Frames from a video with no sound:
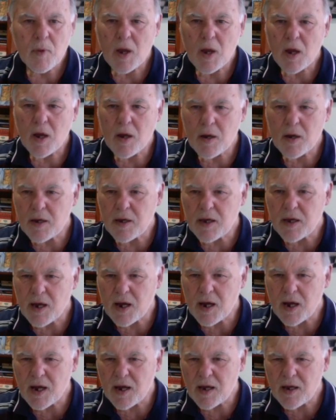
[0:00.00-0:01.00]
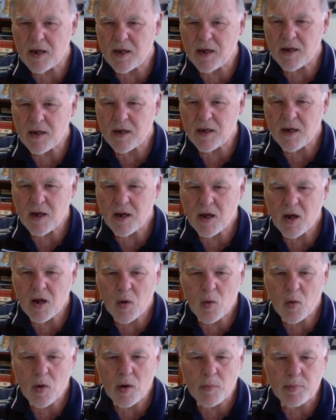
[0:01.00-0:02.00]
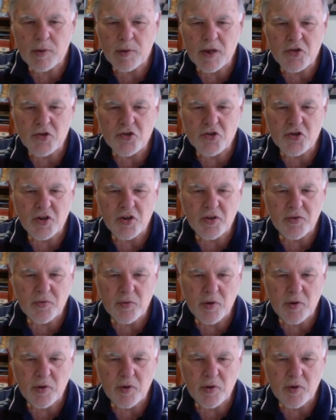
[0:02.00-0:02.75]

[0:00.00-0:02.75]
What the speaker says: Okay. Well, I played g3.